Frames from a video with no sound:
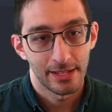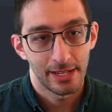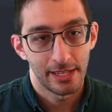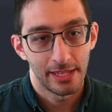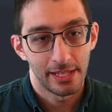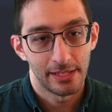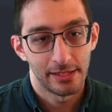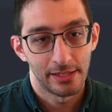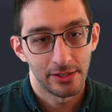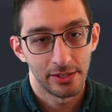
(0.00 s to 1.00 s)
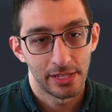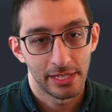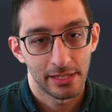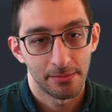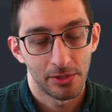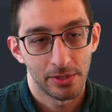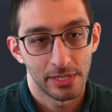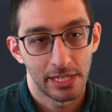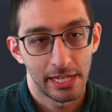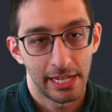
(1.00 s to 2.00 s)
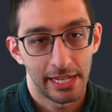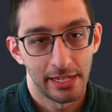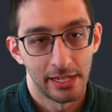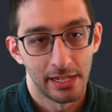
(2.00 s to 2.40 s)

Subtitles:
And then serialized components.add.